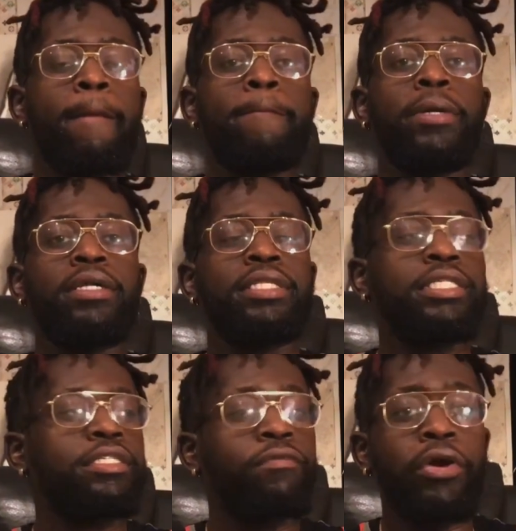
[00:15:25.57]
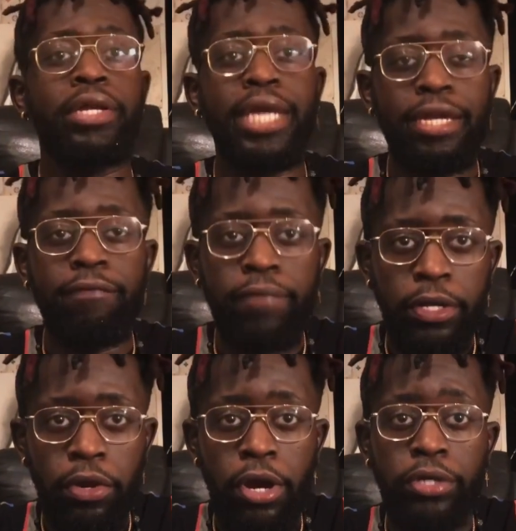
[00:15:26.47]
But this is a very negative
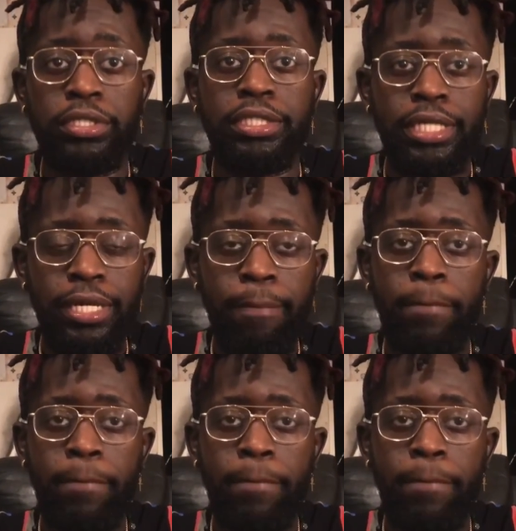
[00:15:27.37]
video, I understand,